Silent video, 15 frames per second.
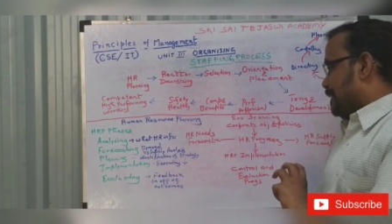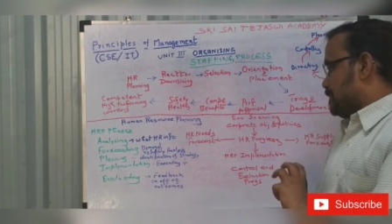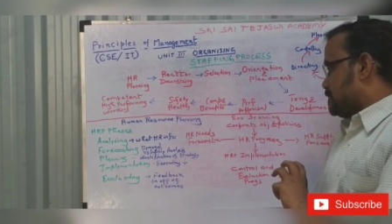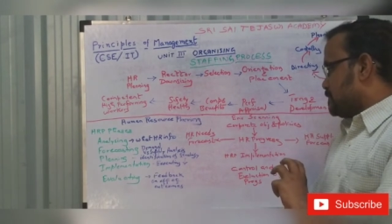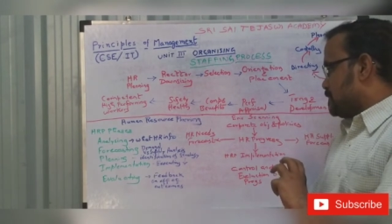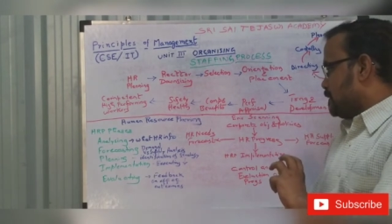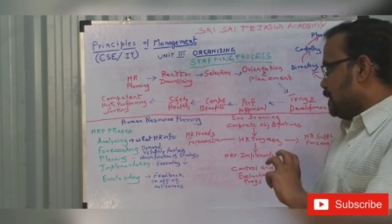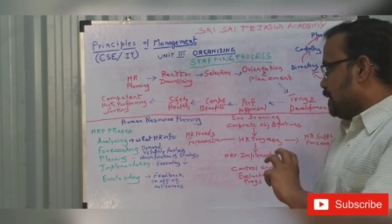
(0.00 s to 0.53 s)

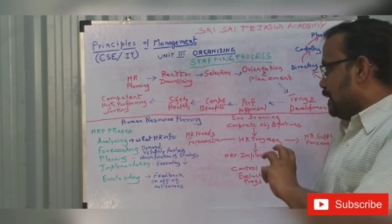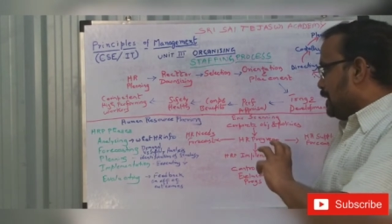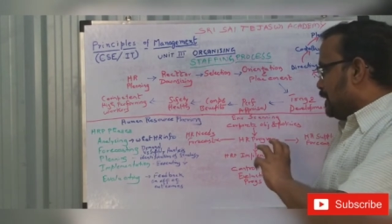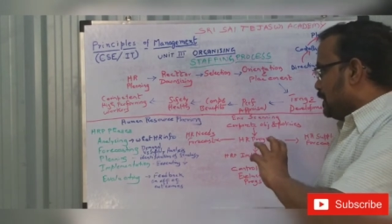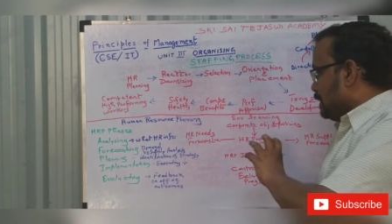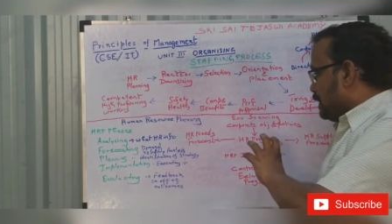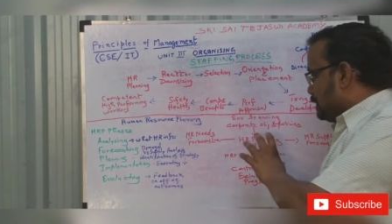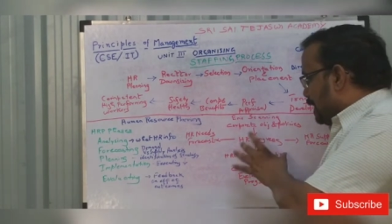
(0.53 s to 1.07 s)
forecast.
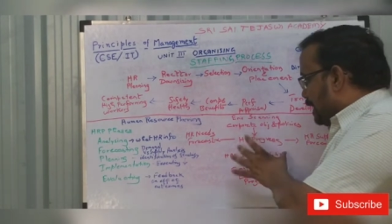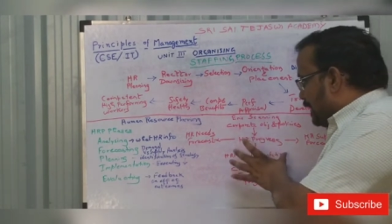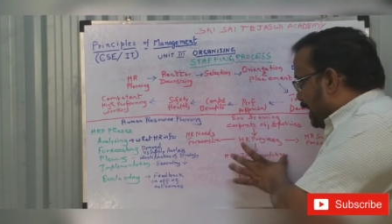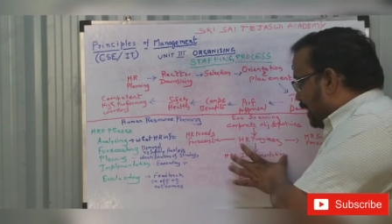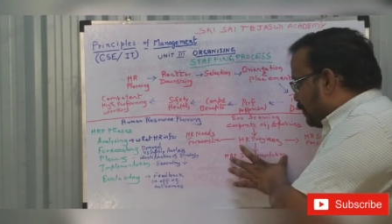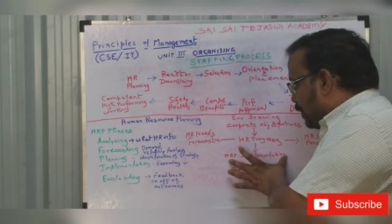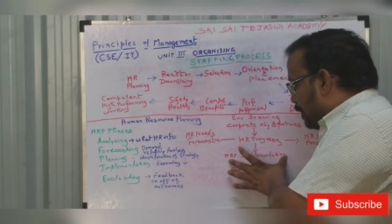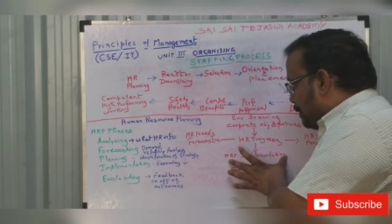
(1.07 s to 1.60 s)

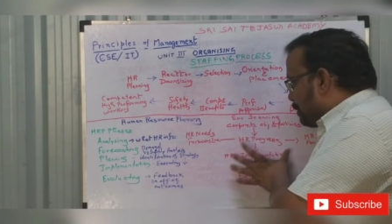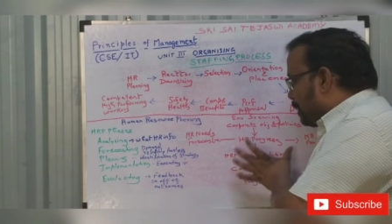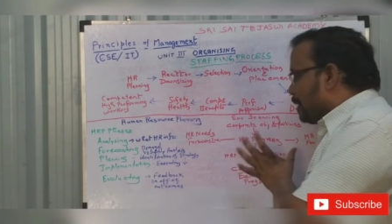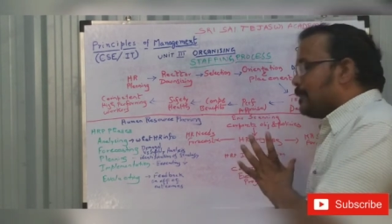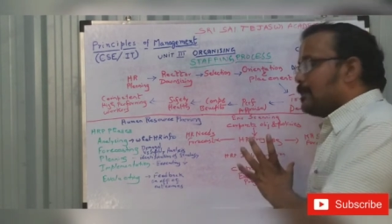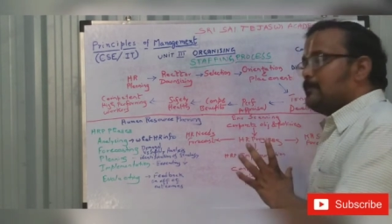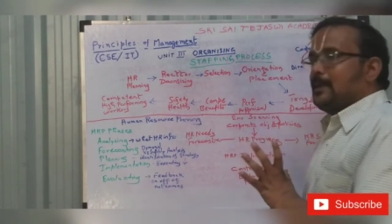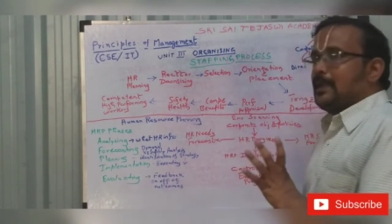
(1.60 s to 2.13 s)
Then I have to
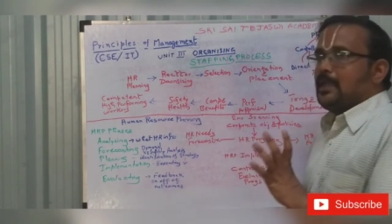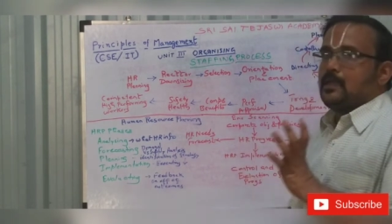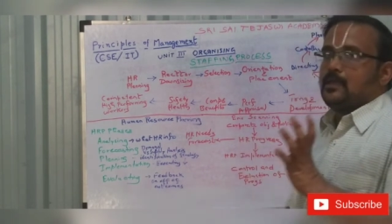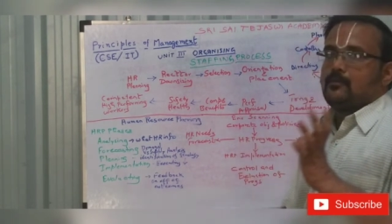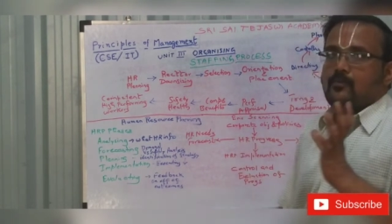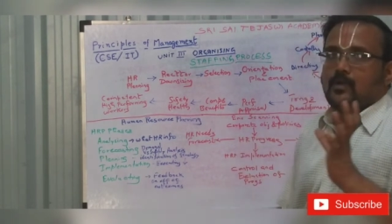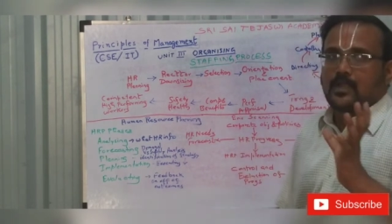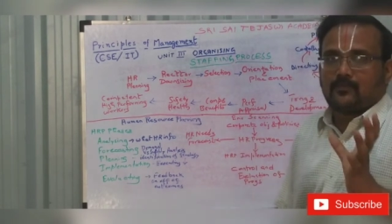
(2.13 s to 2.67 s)
implement my
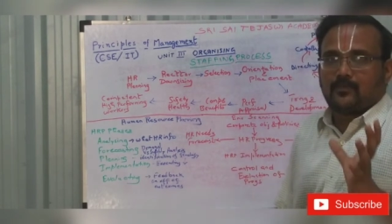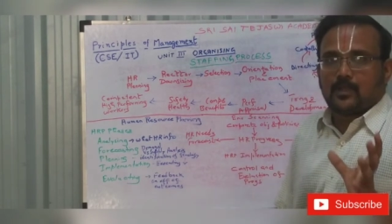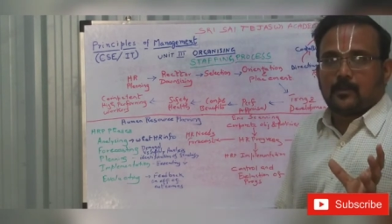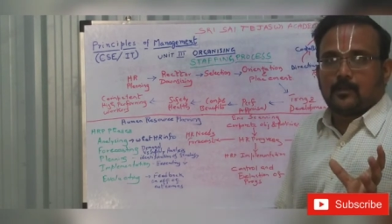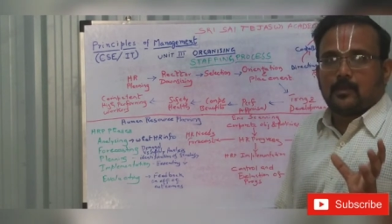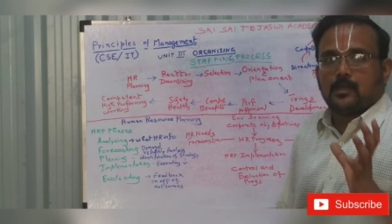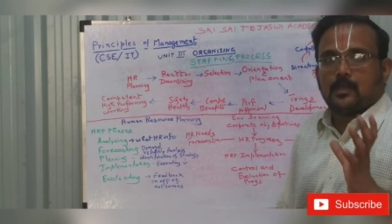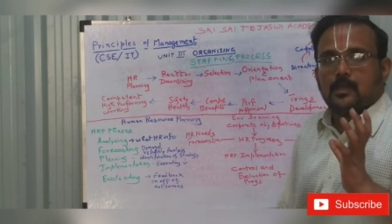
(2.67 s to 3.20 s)

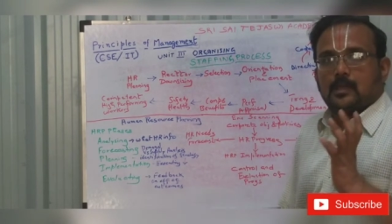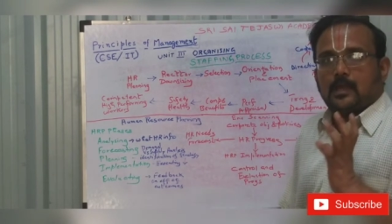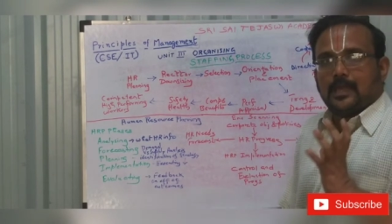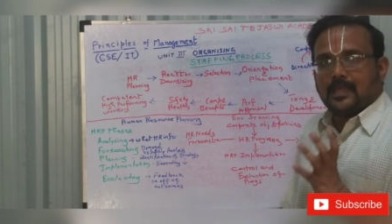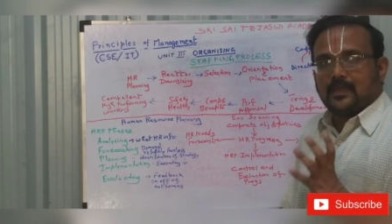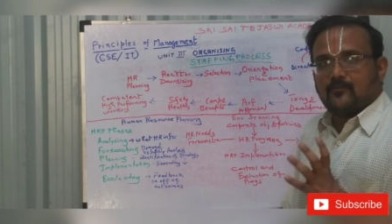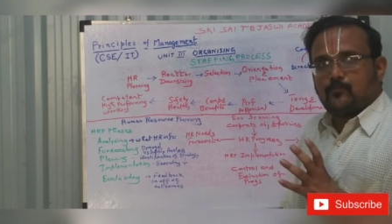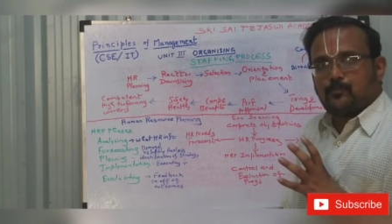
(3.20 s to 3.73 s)

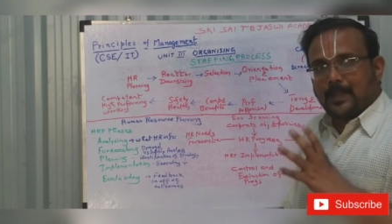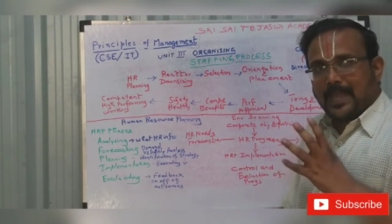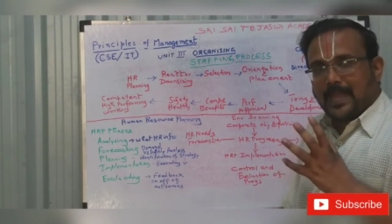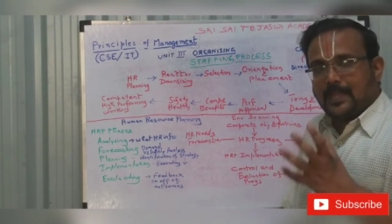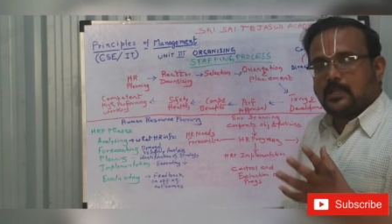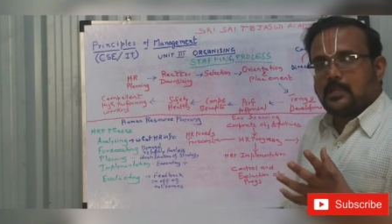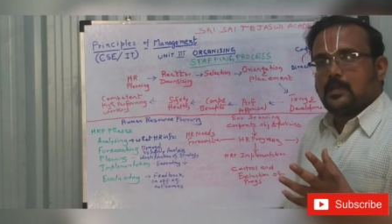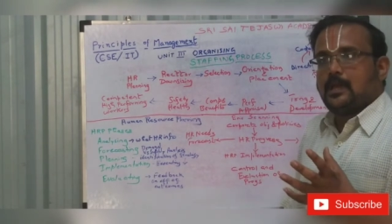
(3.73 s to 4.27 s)
whatever I have
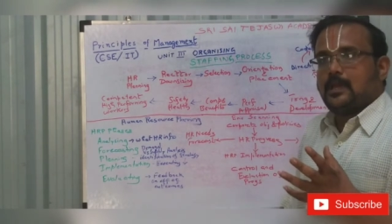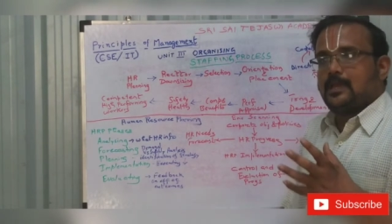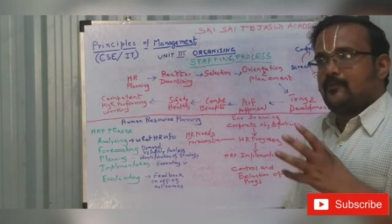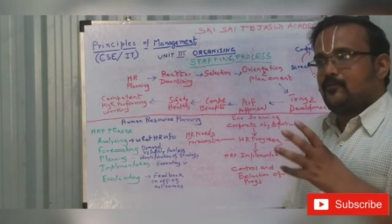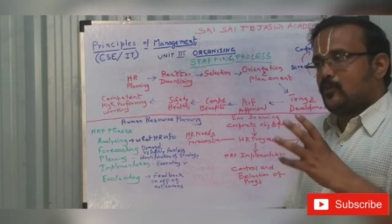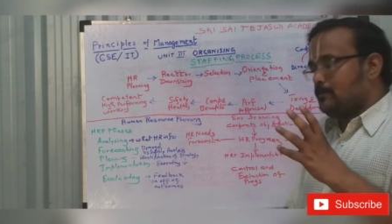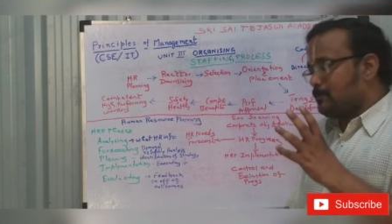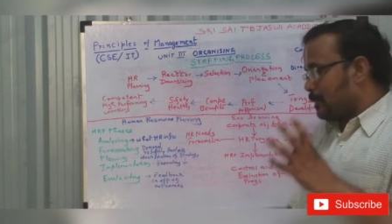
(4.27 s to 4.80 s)
planned.
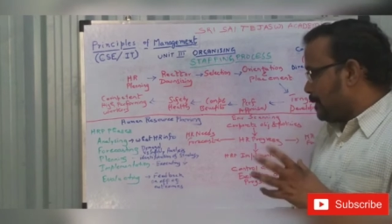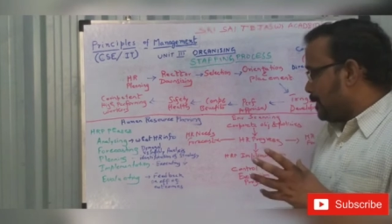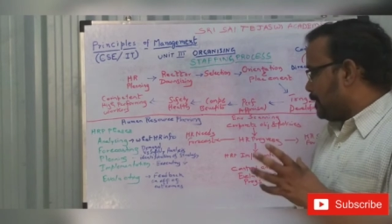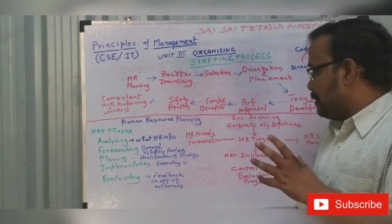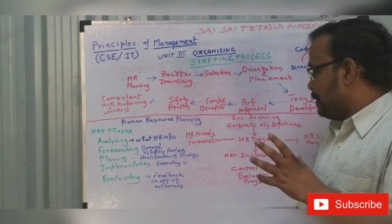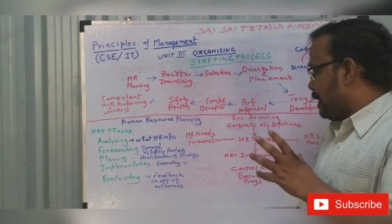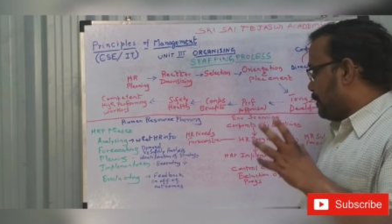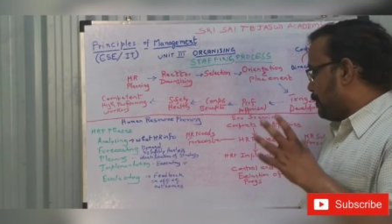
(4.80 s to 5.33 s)
I have to
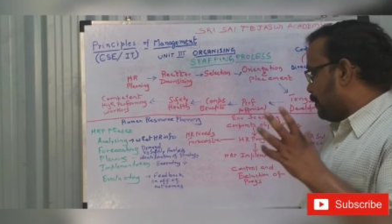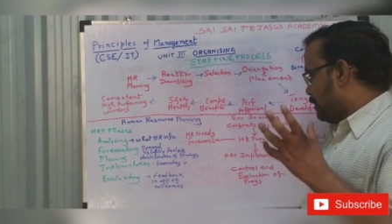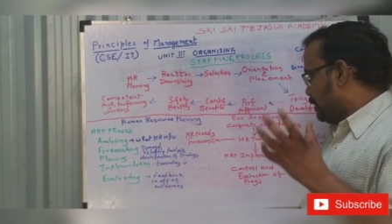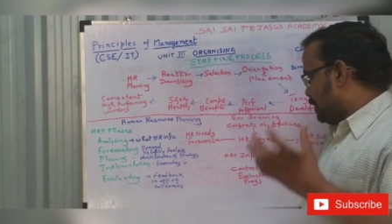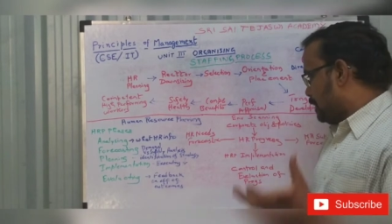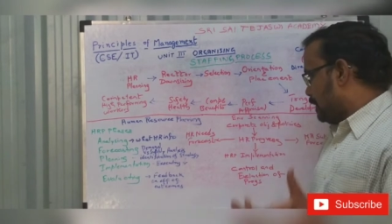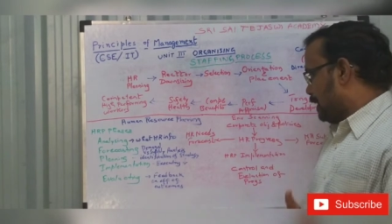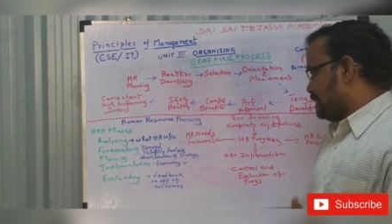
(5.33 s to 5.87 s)
implement my
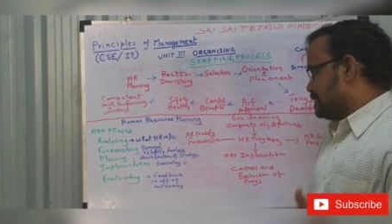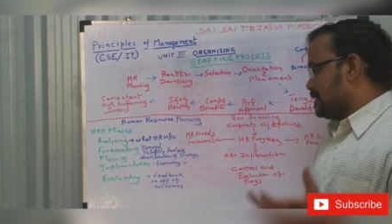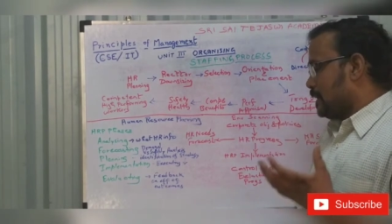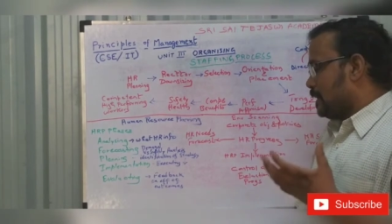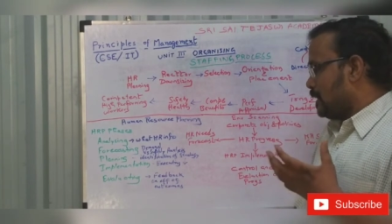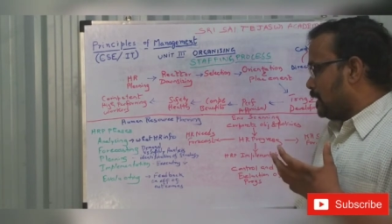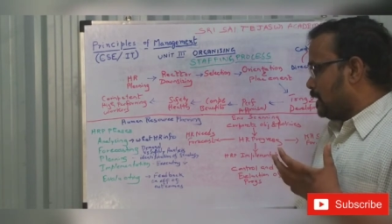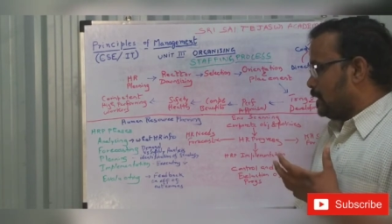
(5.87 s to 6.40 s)

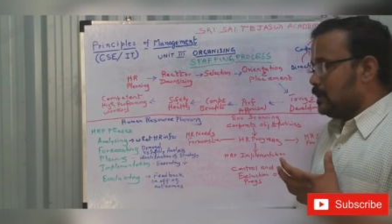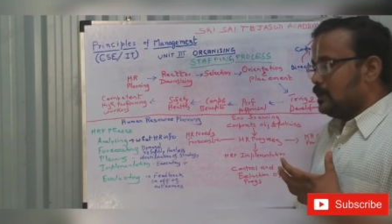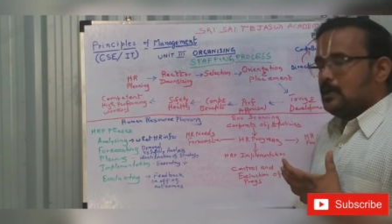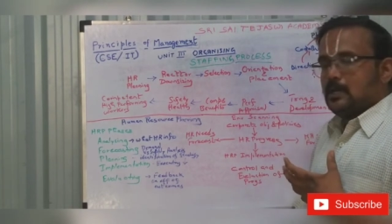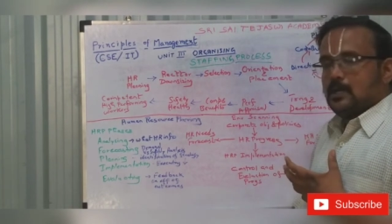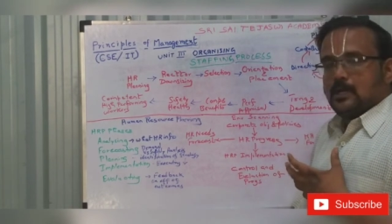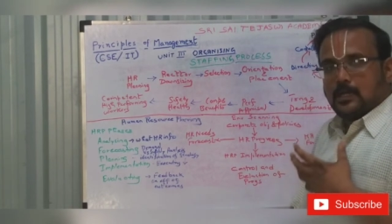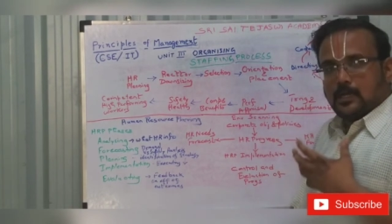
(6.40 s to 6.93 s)
HR